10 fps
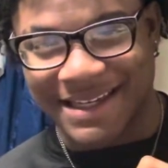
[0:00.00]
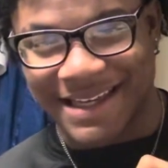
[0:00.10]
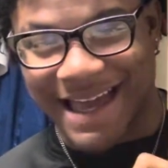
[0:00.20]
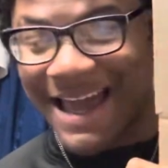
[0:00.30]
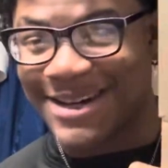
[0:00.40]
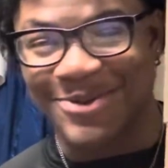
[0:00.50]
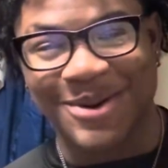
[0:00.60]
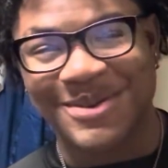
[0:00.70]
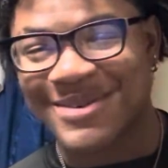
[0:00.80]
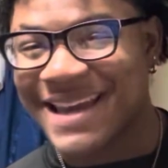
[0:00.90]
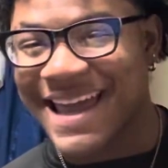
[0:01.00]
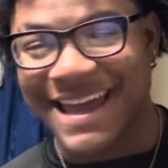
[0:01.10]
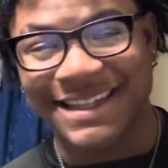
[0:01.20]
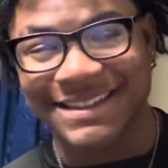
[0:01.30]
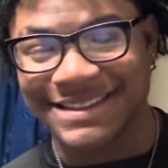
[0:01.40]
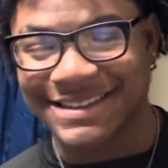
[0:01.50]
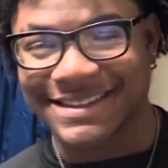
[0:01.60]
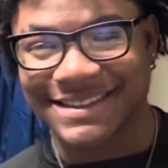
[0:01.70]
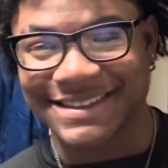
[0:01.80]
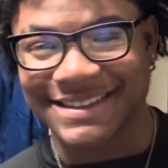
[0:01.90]
had to work with what I had.
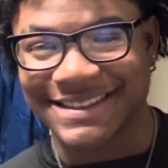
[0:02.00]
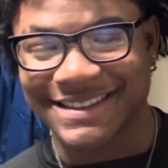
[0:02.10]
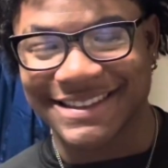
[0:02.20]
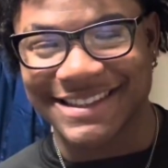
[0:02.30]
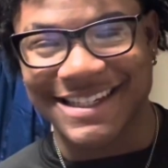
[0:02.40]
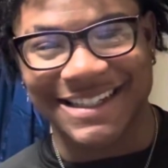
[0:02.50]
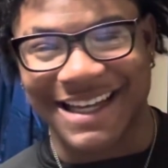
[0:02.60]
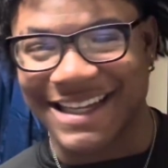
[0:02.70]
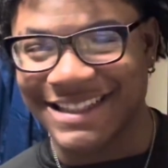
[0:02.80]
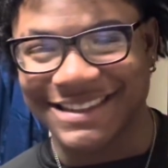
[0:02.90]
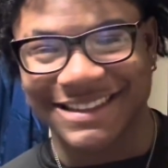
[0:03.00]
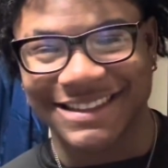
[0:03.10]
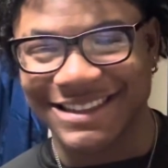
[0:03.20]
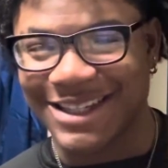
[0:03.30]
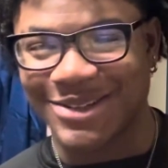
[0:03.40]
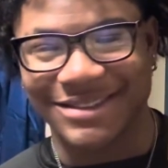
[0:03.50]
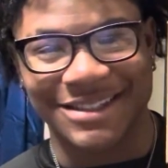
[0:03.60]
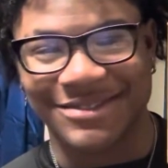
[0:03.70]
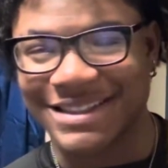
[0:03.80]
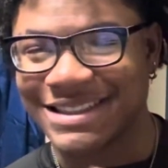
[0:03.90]
Okay,
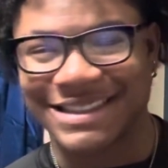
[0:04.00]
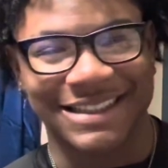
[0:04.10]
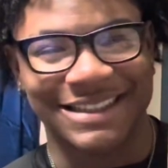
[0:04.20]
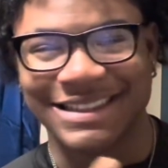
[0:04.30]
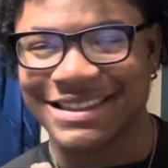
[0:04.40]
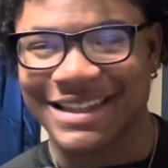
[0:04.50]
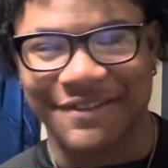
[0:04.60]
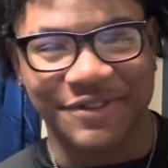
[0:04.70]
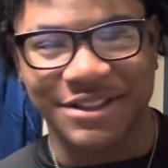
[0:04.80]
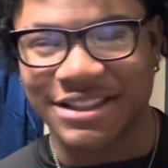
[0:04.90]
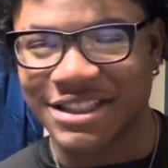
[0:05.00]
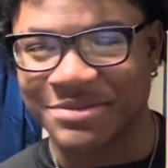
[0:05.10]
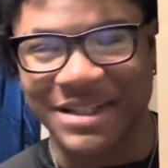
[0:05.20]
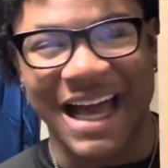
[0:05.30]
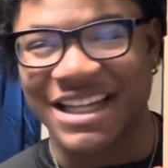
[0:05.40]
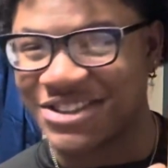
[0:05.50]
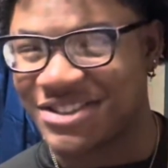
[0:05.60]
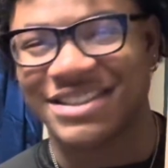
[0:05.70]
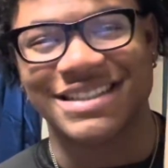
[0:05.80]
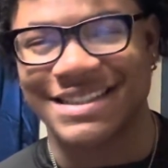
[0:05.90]
no need to judge. I feel the judgment. I know
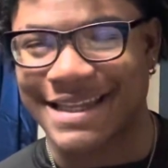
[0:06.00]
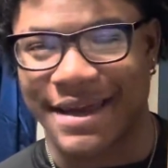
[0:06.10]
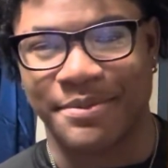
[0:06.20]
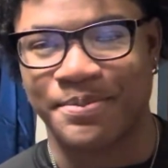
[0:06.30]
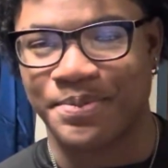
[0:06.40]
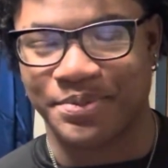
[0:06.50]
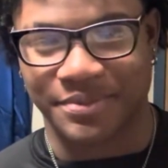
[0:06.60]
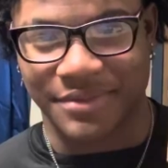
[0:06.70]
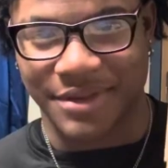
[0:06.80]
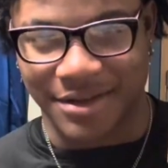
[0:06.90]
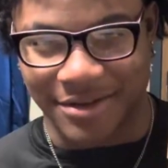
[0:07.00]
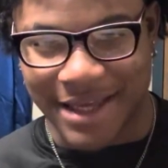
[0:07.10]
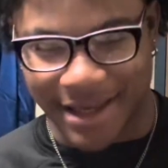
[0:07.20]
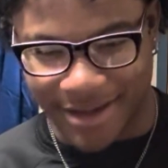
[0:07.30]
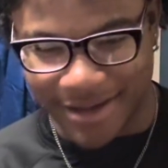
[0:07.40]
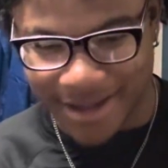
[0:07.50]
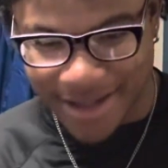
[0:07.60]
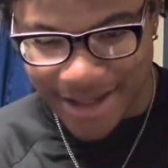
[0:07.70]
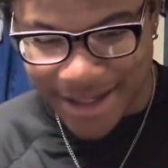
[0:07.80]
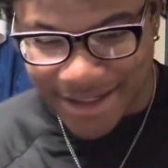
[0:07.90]
you see the tape. Okay,
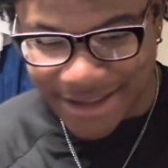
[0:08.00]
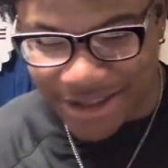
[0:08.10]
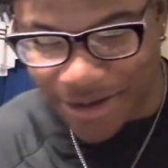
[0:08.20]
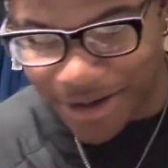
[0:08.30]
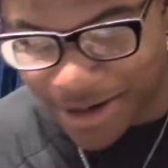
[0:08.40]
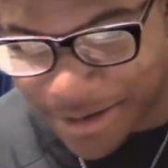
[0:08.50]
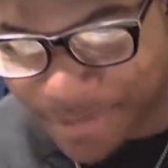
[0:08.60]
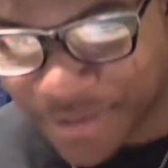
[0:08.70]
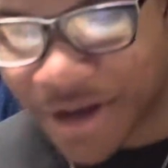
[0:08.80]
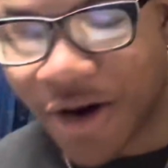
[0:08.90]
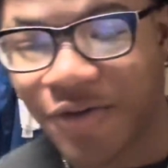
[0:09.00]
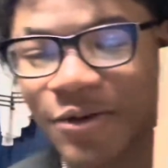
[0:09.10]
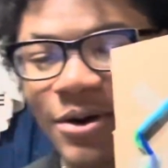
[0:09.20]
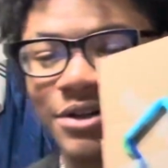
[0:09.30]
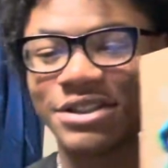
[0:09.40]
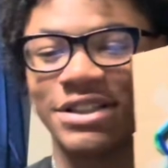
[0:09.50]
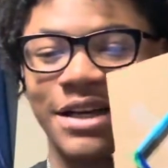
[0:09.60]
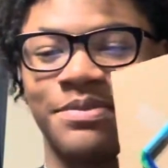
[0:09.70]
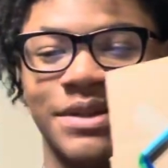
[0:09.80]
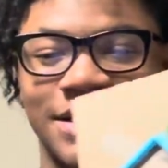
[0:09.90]
so the overall
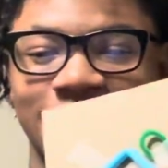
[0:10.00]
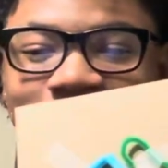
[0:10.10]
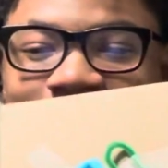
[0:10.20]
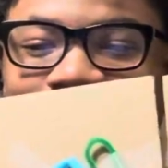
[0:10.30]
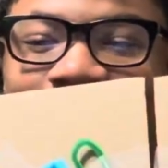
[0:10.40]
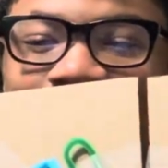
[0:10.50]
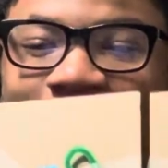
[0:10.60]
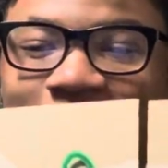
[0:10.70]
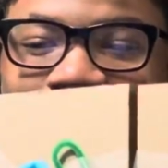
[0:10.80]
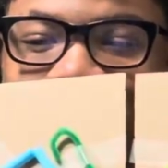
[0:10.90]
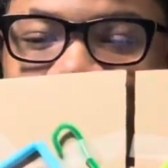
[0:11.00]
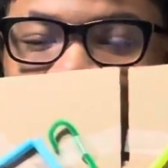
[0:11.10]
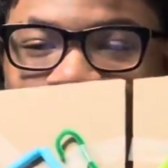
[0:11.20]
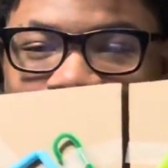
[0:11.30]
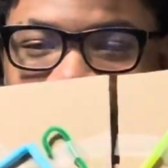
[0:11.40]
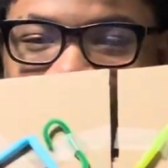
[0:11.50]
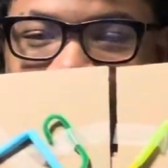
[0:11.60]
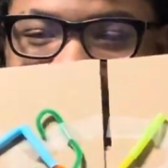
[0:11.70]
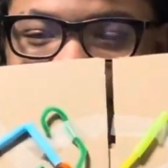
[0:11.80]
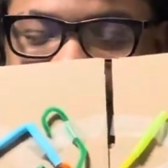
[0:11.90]
shape of this is kind of like a twisted
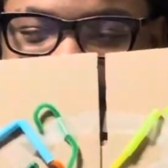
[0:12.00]
bundle of